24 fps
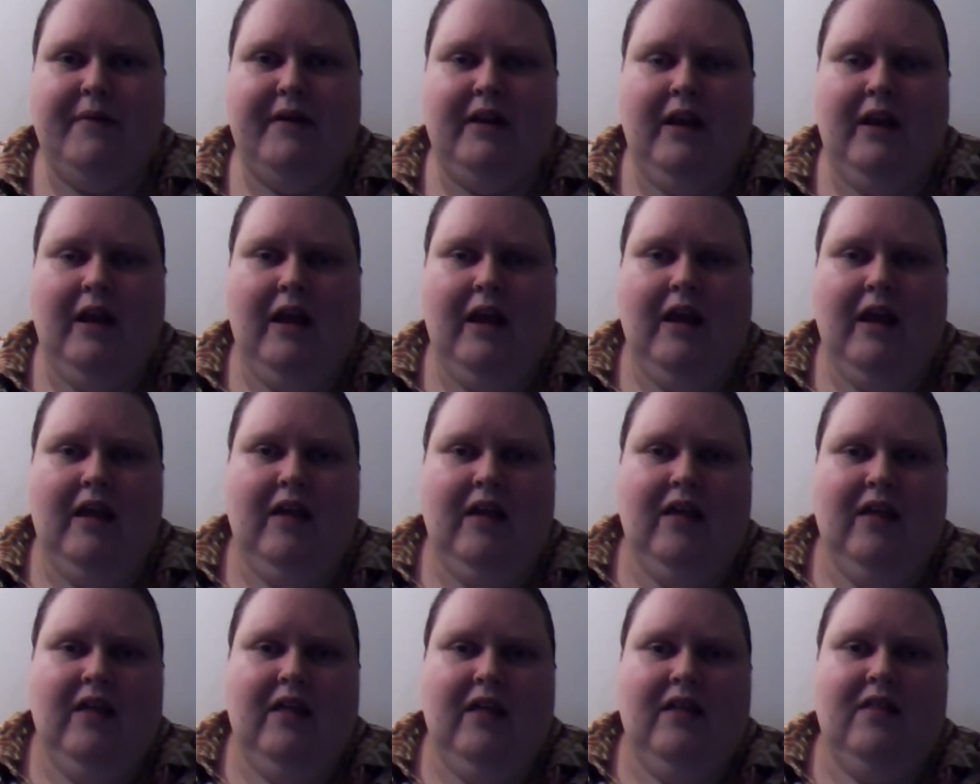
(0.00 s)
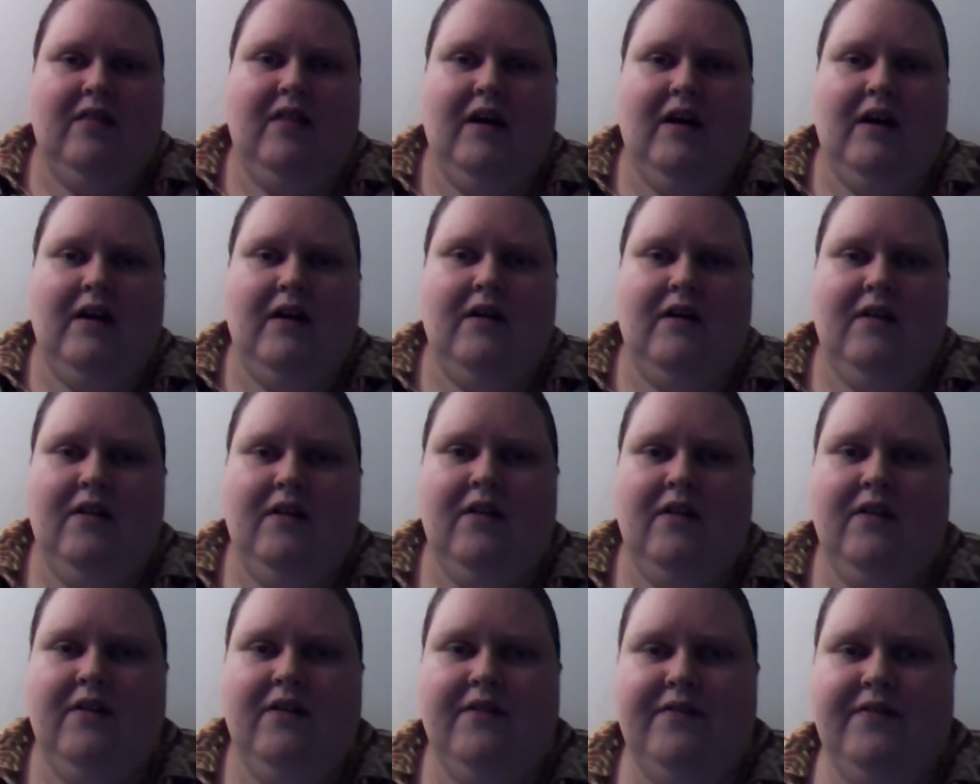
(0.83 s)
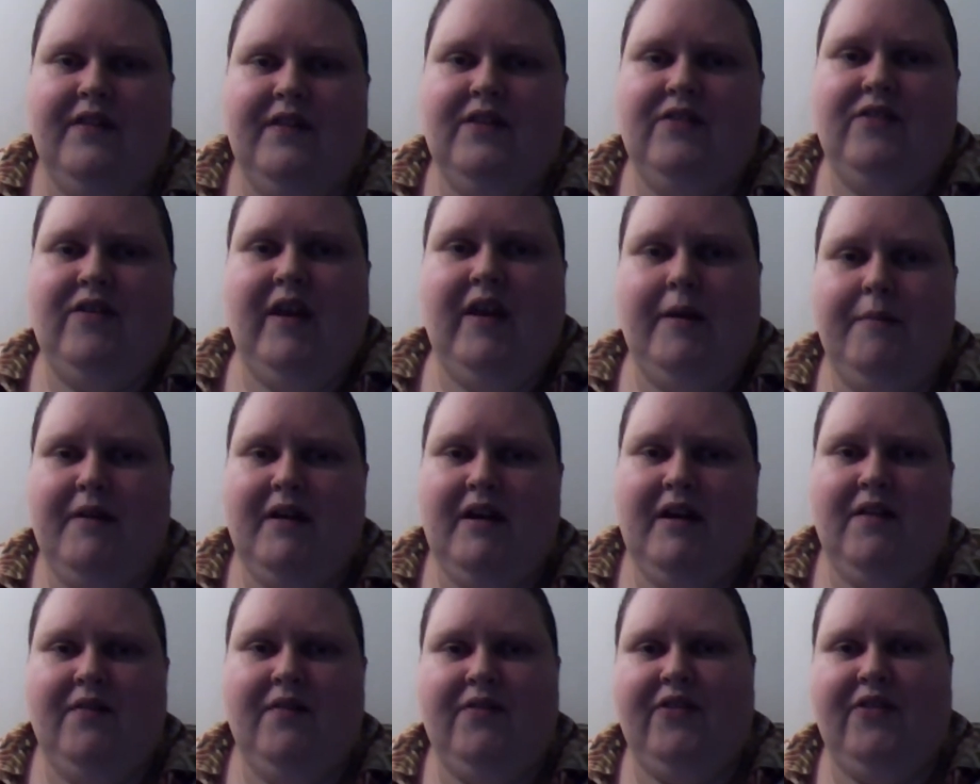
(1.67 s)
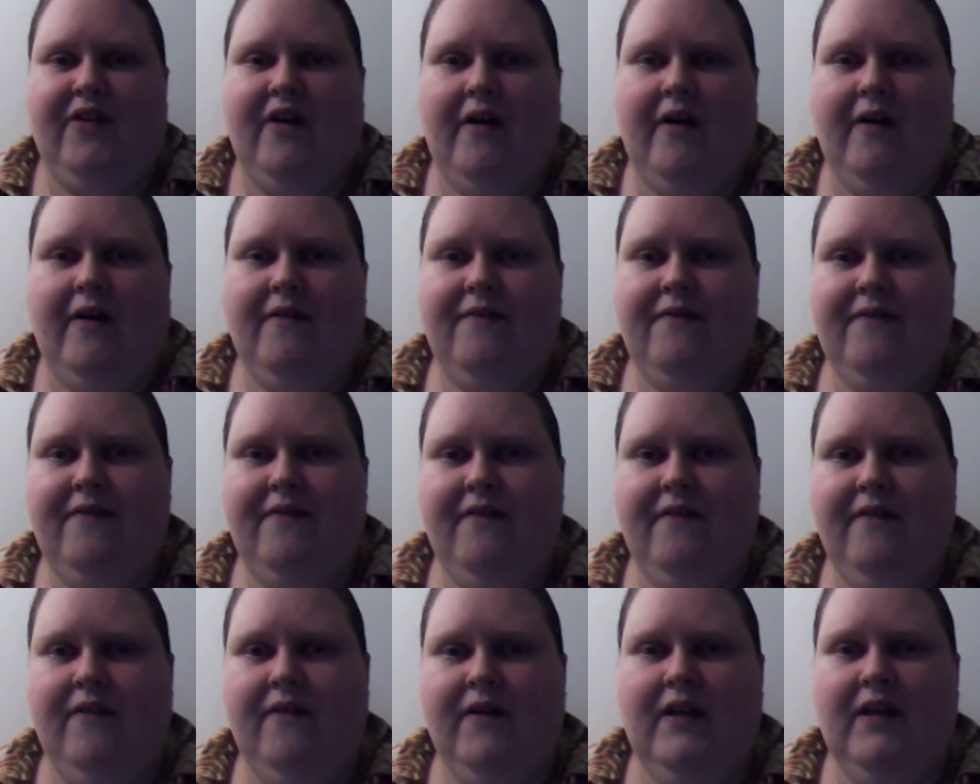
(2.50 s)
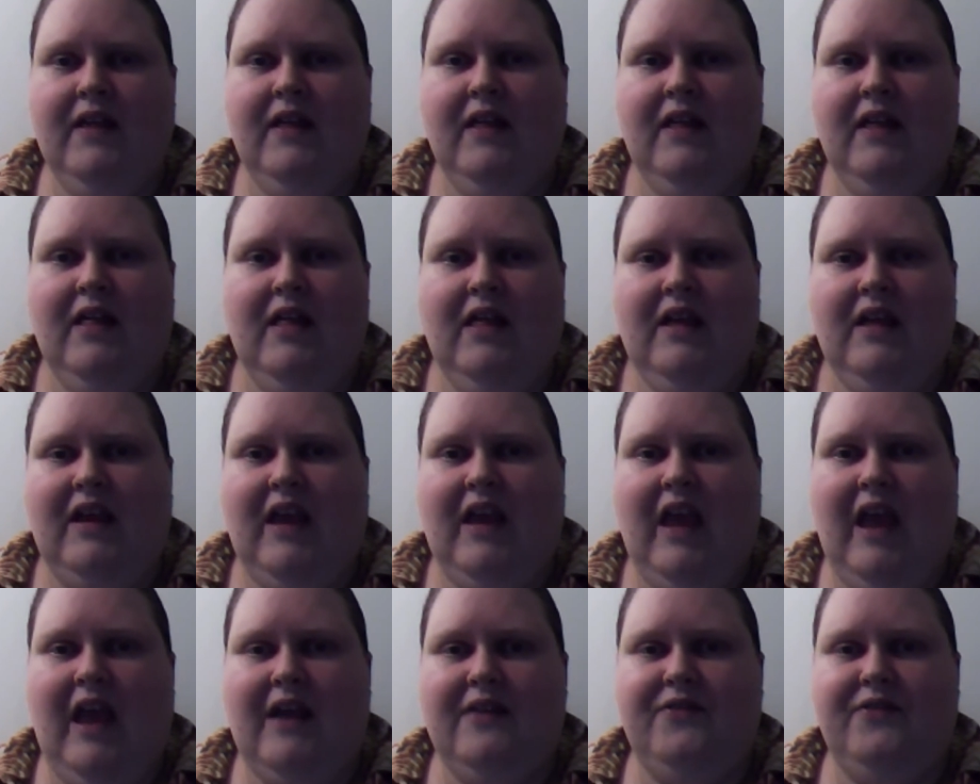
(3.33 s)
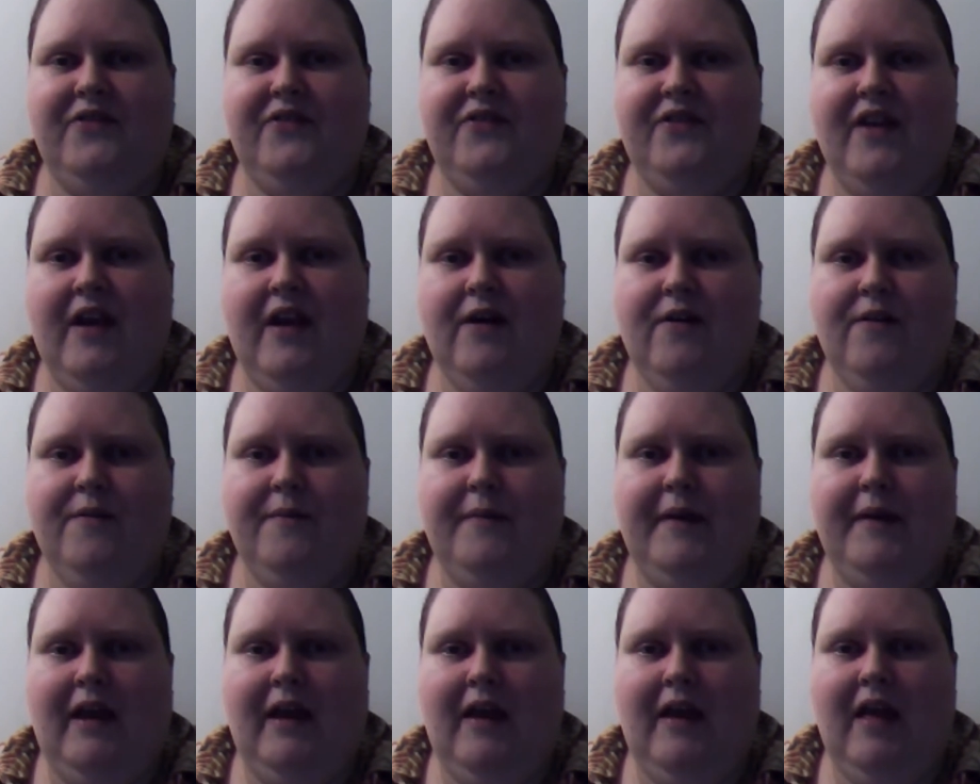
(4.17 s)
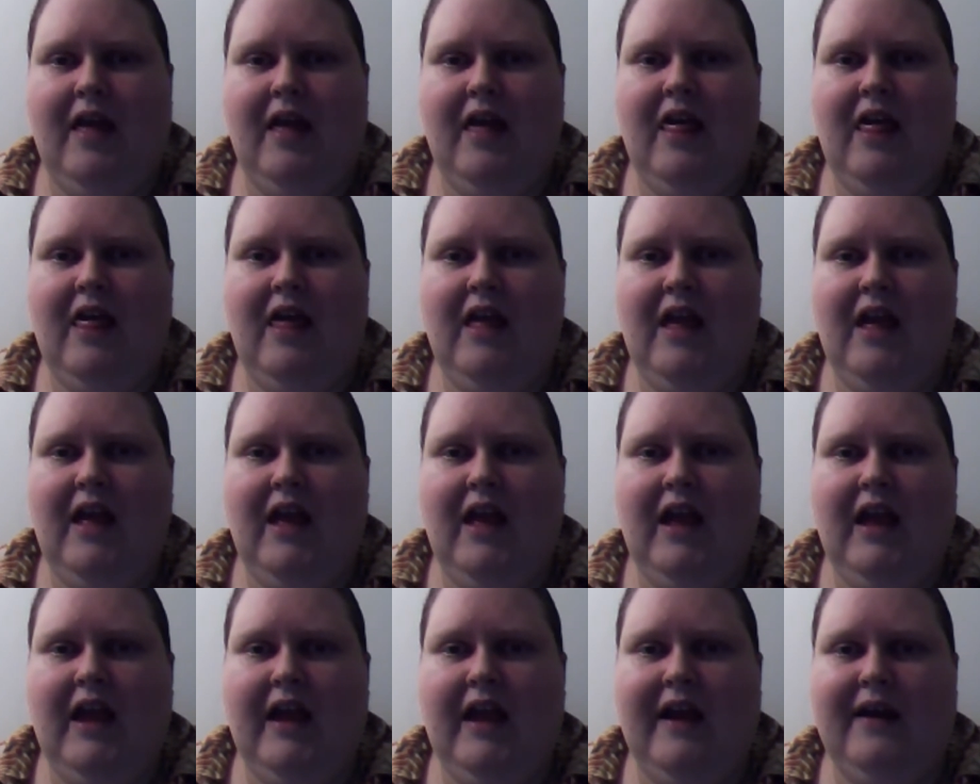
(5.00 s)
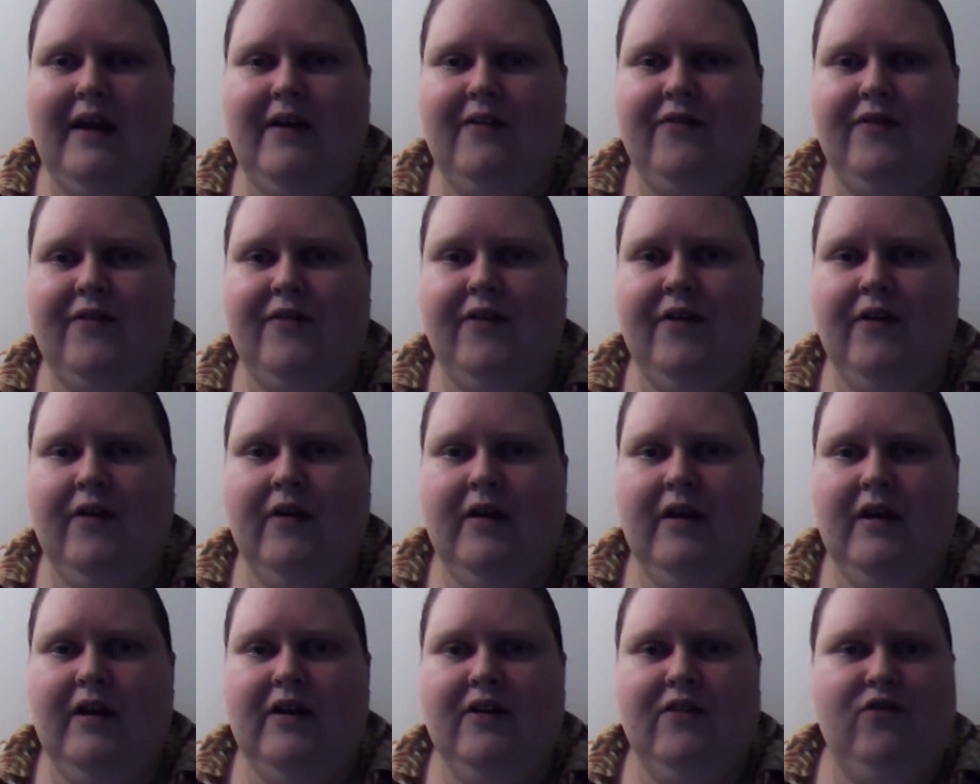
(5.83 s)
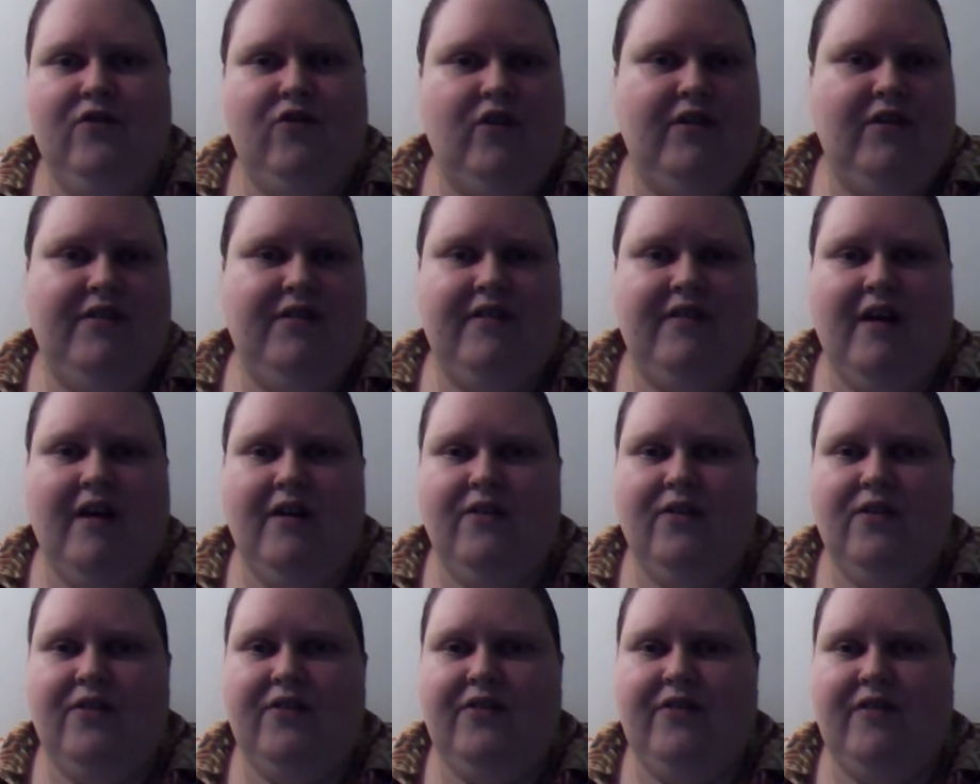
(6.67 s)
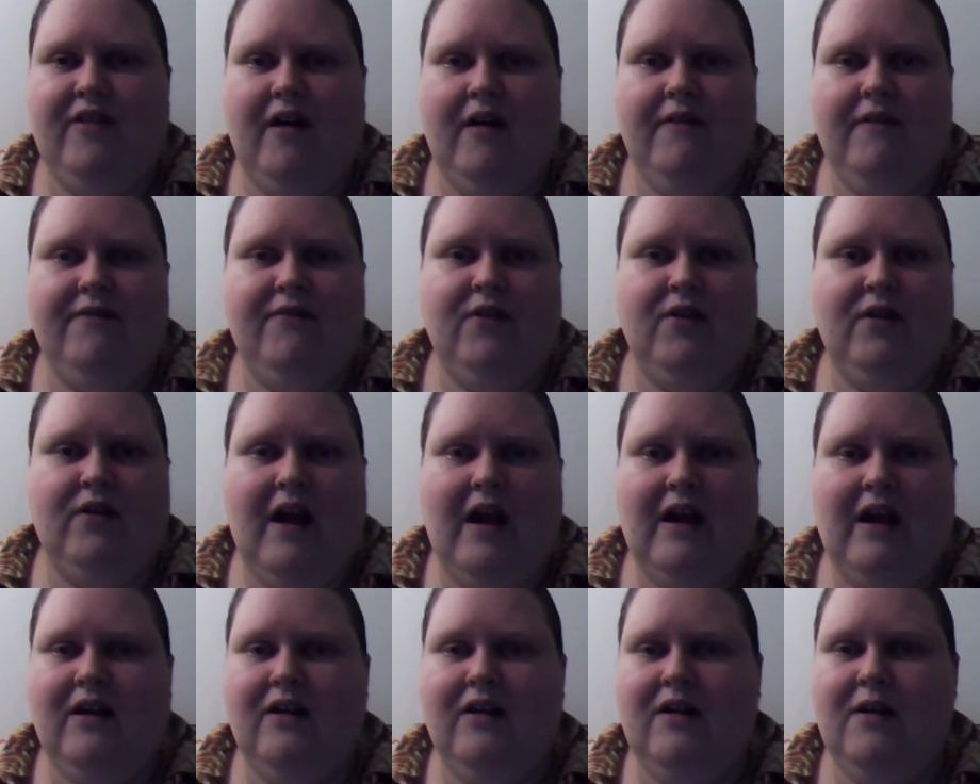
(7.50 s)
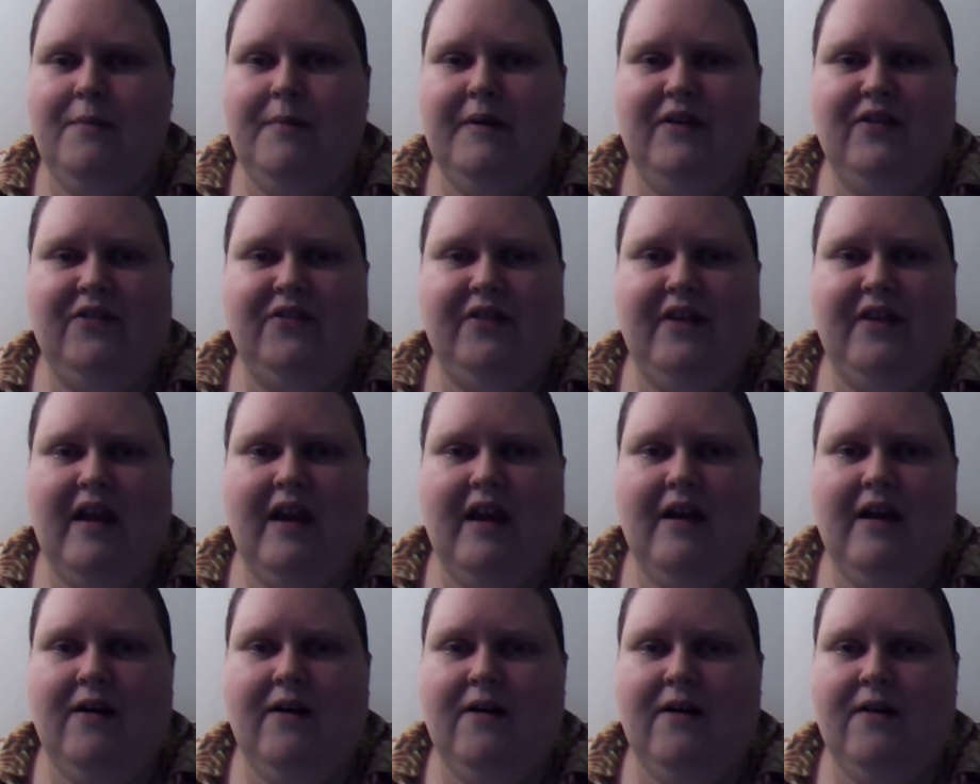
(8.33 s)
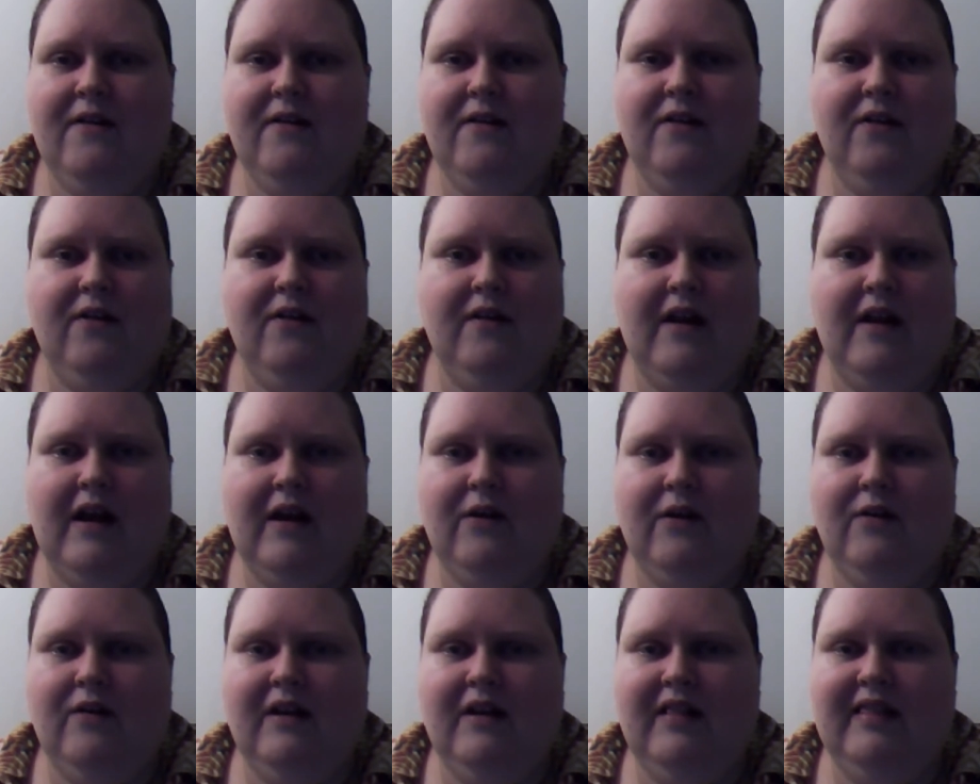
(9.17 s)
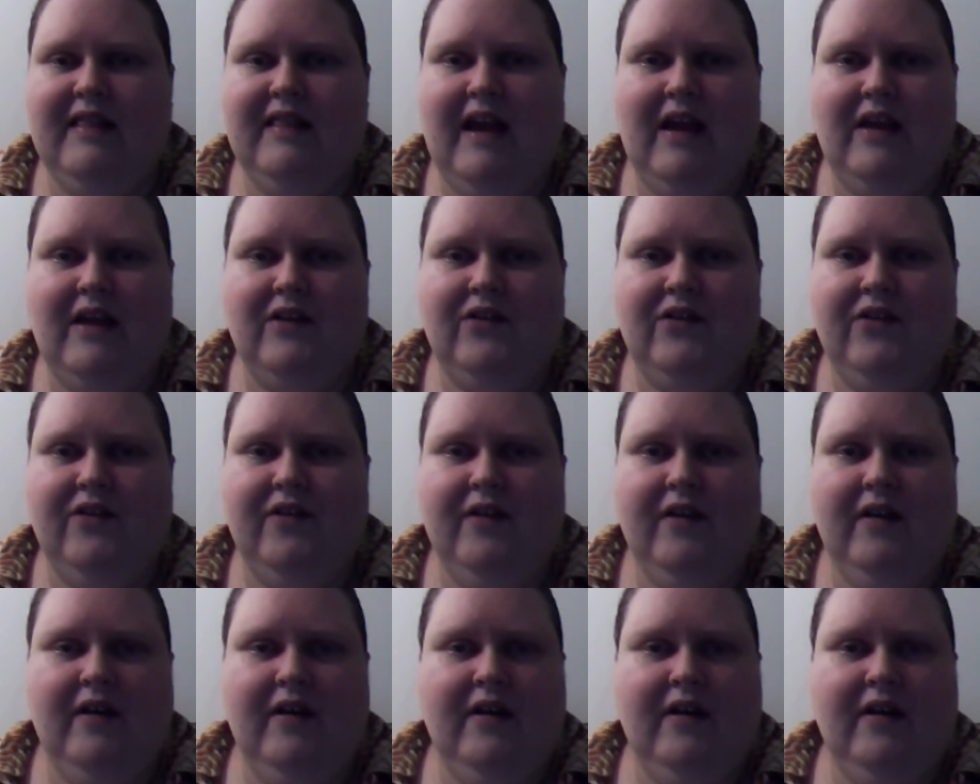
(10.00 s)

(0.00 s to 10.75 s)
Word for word: But the the demon itself can't scare me and just tell yourself you're not going to be scared. You're not going to let